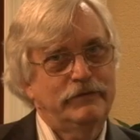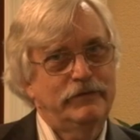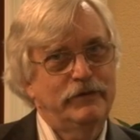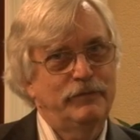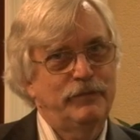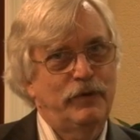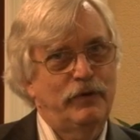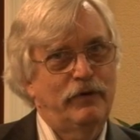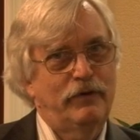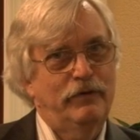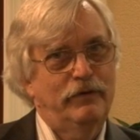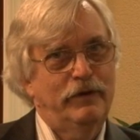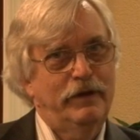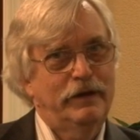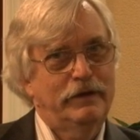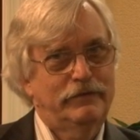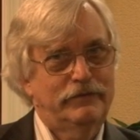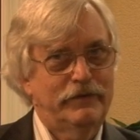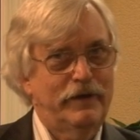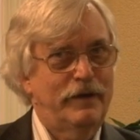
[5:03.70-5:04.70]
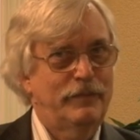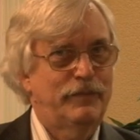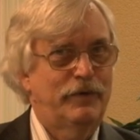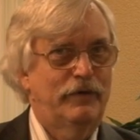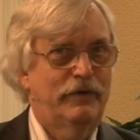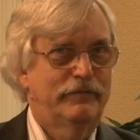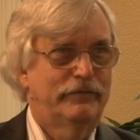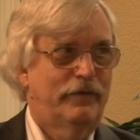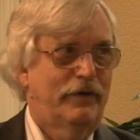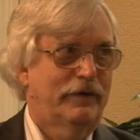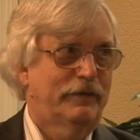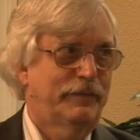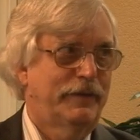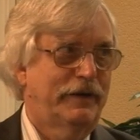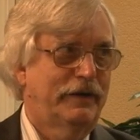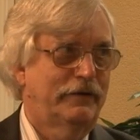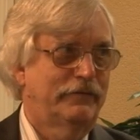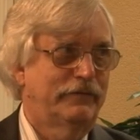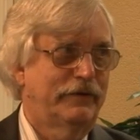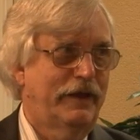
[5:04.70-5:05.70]
simple example of
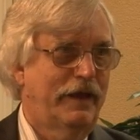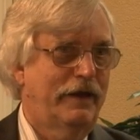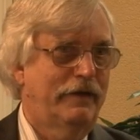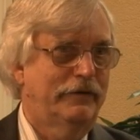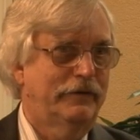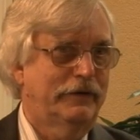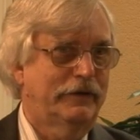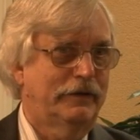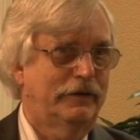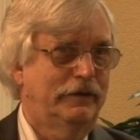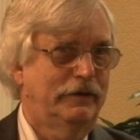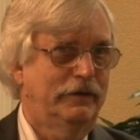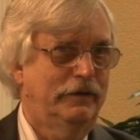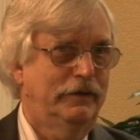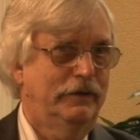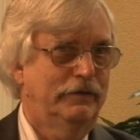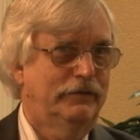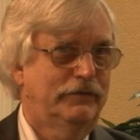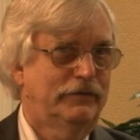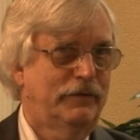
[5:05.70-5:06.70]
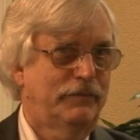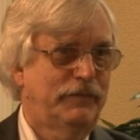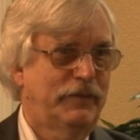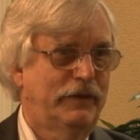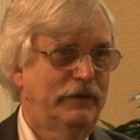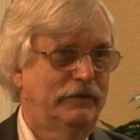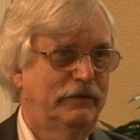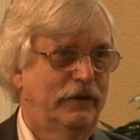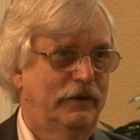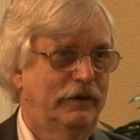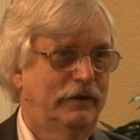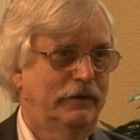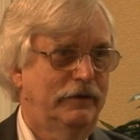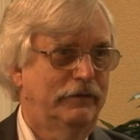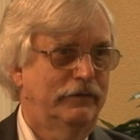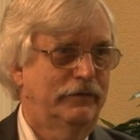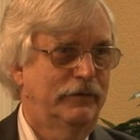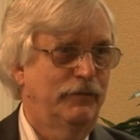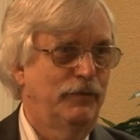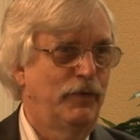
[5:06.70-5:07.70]
augmented reality is something like
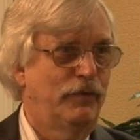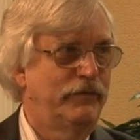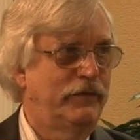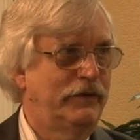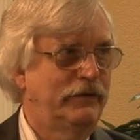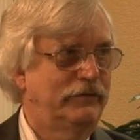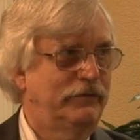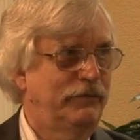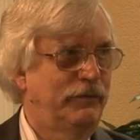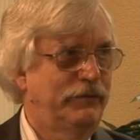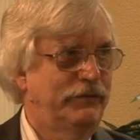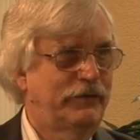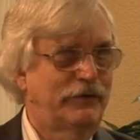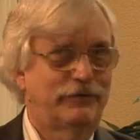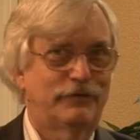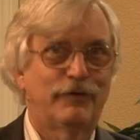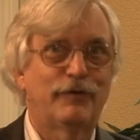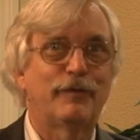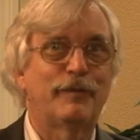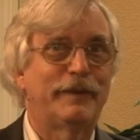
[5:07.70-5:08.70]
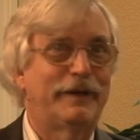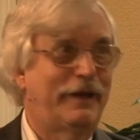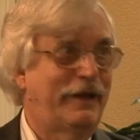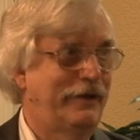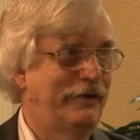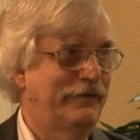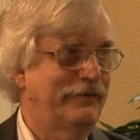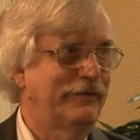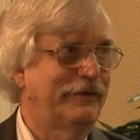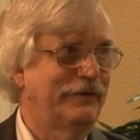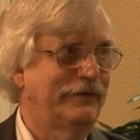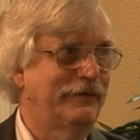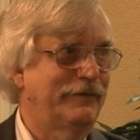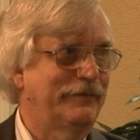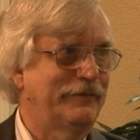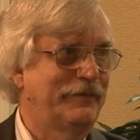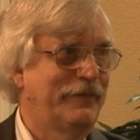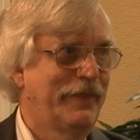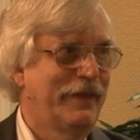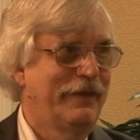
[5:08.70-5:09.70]
the movies with the Terminator in
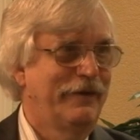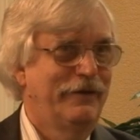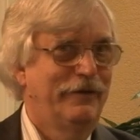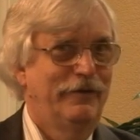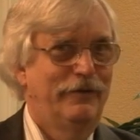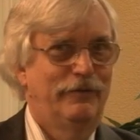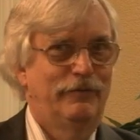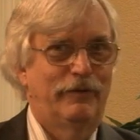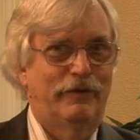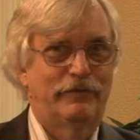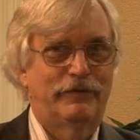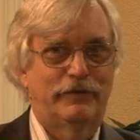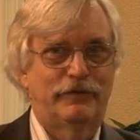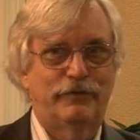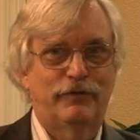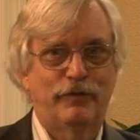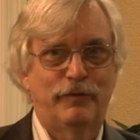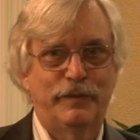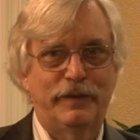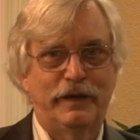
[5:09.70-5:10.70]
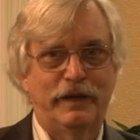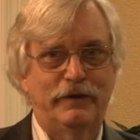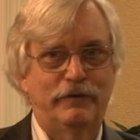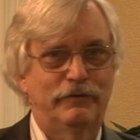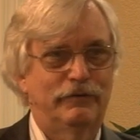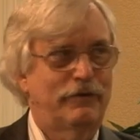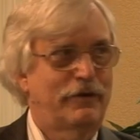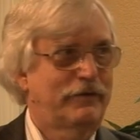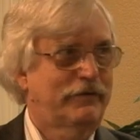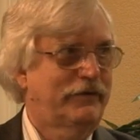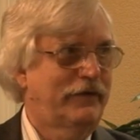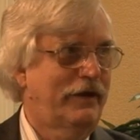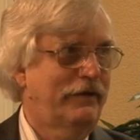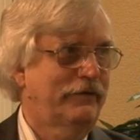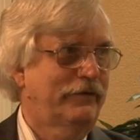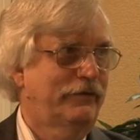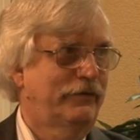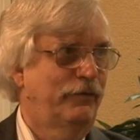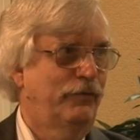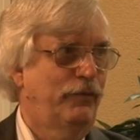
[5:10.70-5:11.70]
them, where the Terminator looks
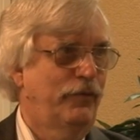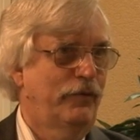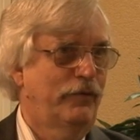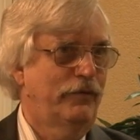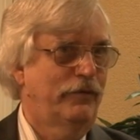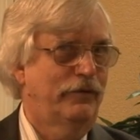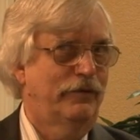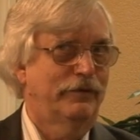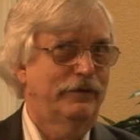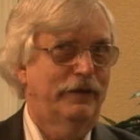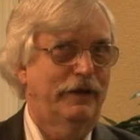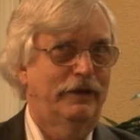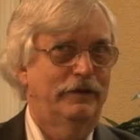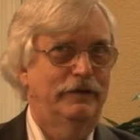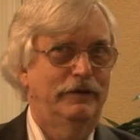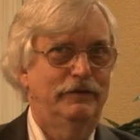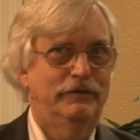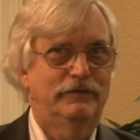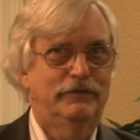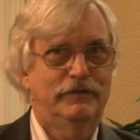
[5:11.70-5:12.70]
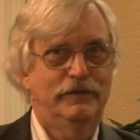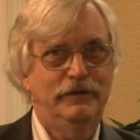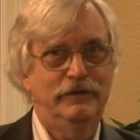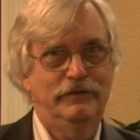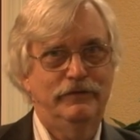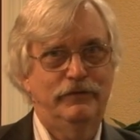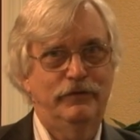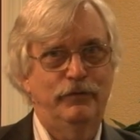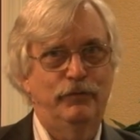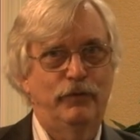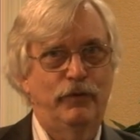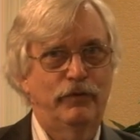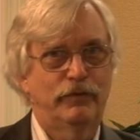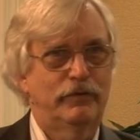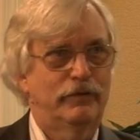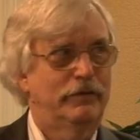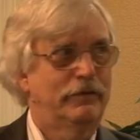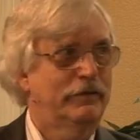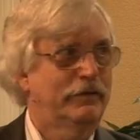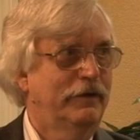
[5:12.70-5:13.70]
out at the world and he sees the
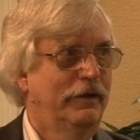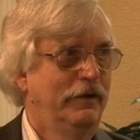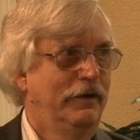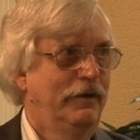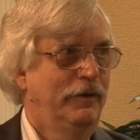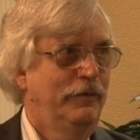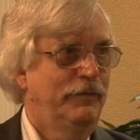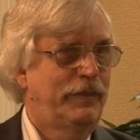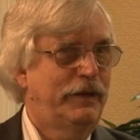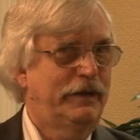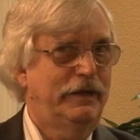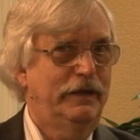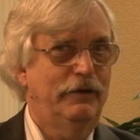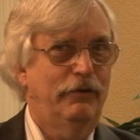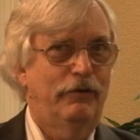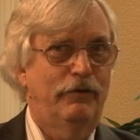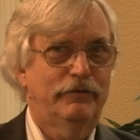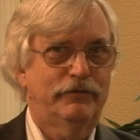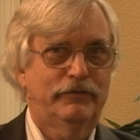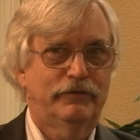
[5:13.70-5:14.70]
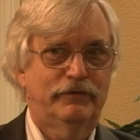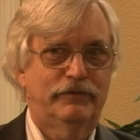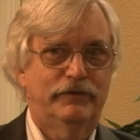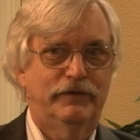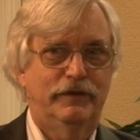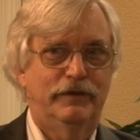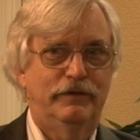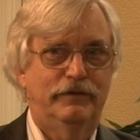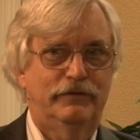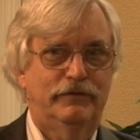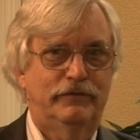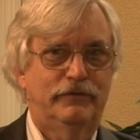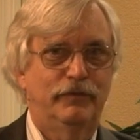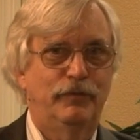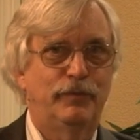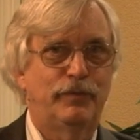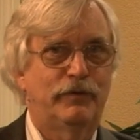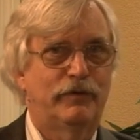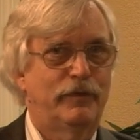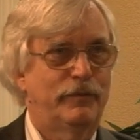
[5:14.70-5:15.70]
world, but he also sees
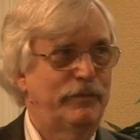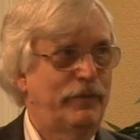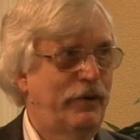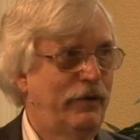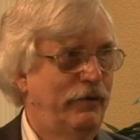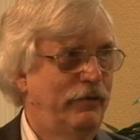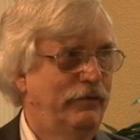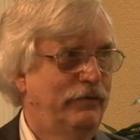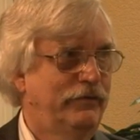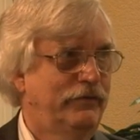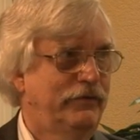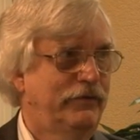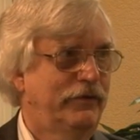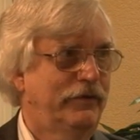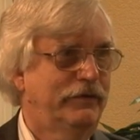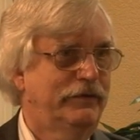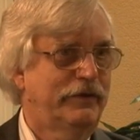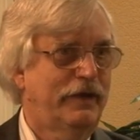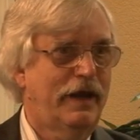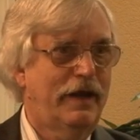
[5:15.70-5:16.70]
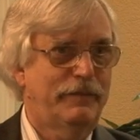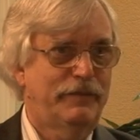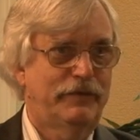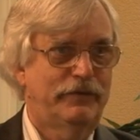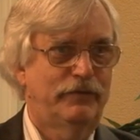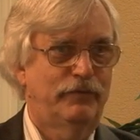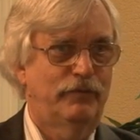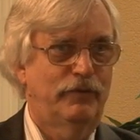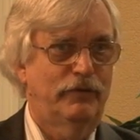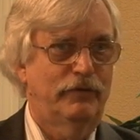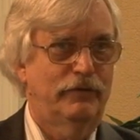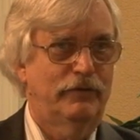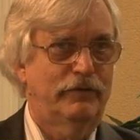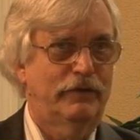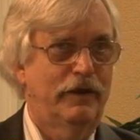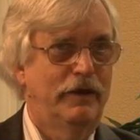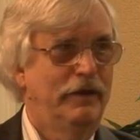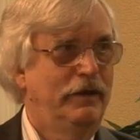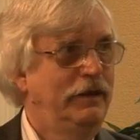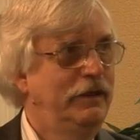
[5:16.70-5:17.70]
superimposed on top of the
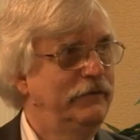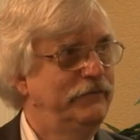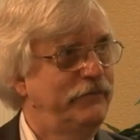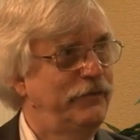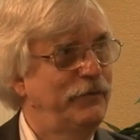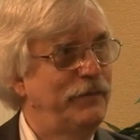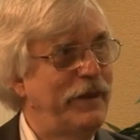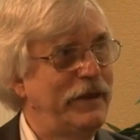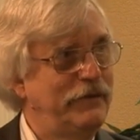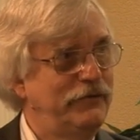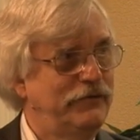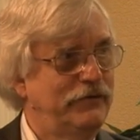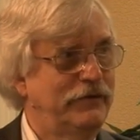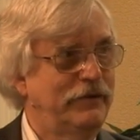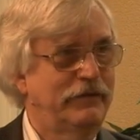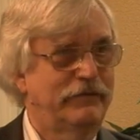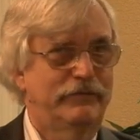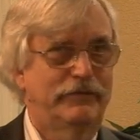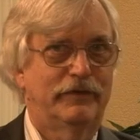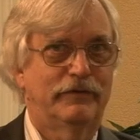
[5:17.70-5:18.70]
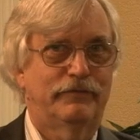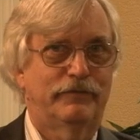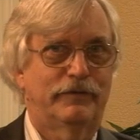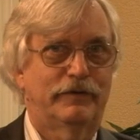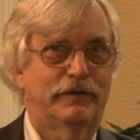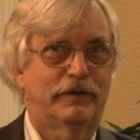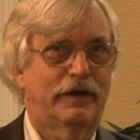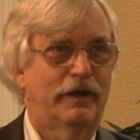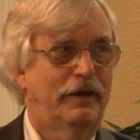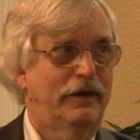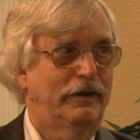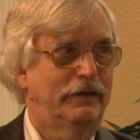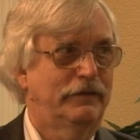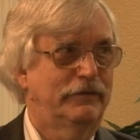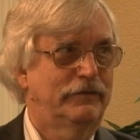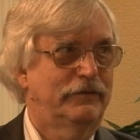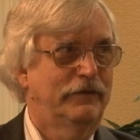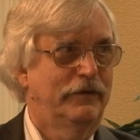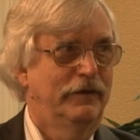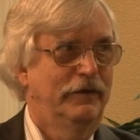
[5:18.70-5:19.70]
world information of different
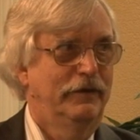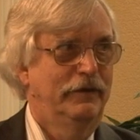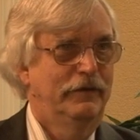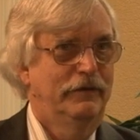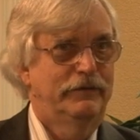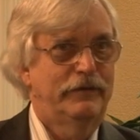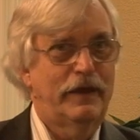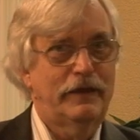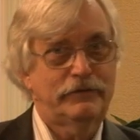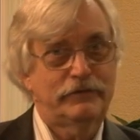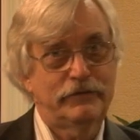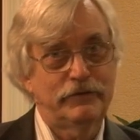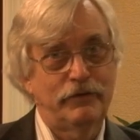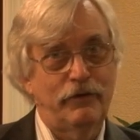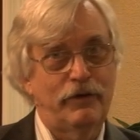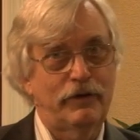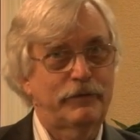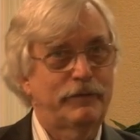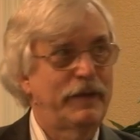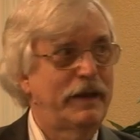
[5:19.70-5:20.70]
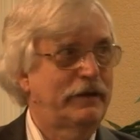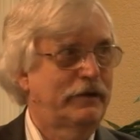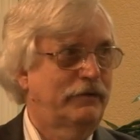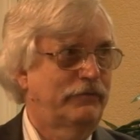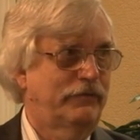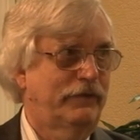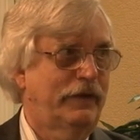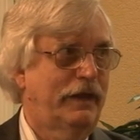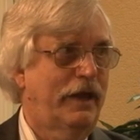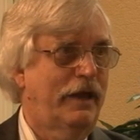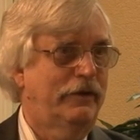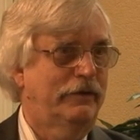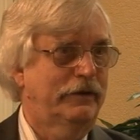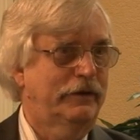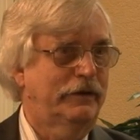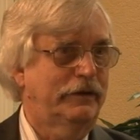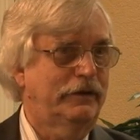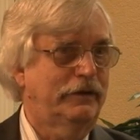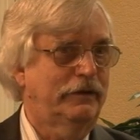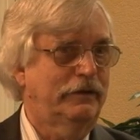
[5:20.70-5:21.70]
kinds. That's an augmented
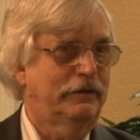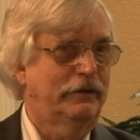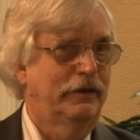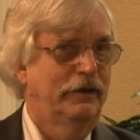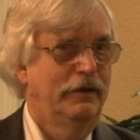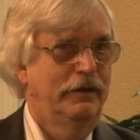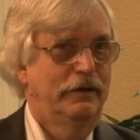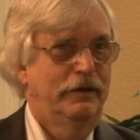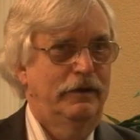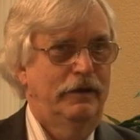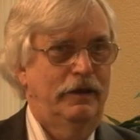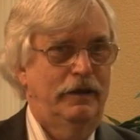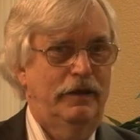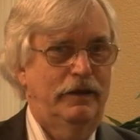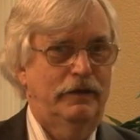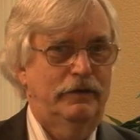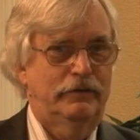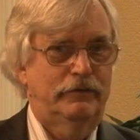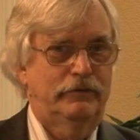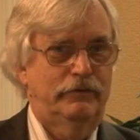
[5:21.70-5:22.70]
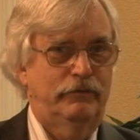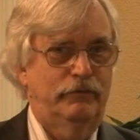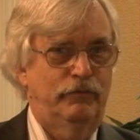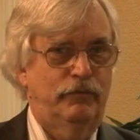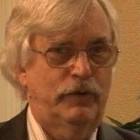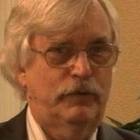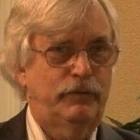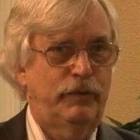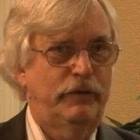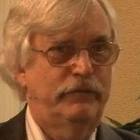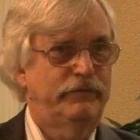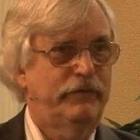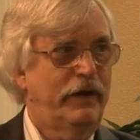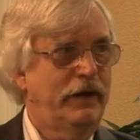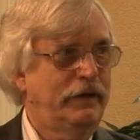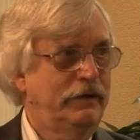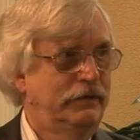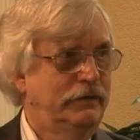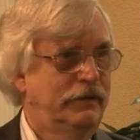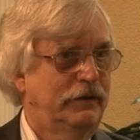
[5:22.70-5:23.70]
reality. And what we
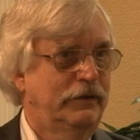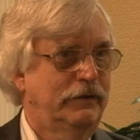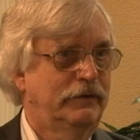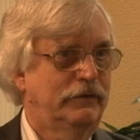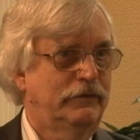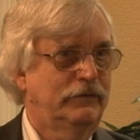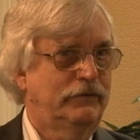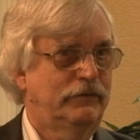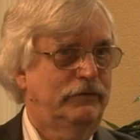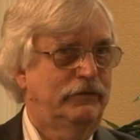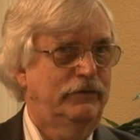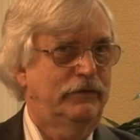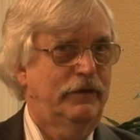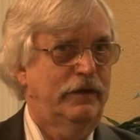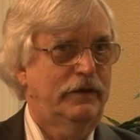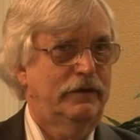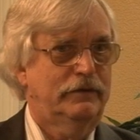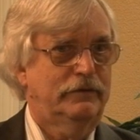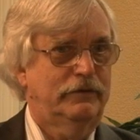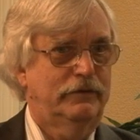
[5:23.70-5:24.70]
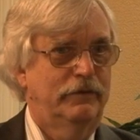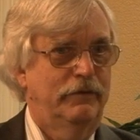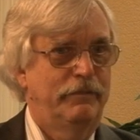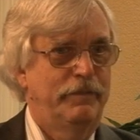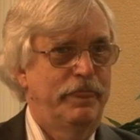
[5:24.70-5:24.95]
find is that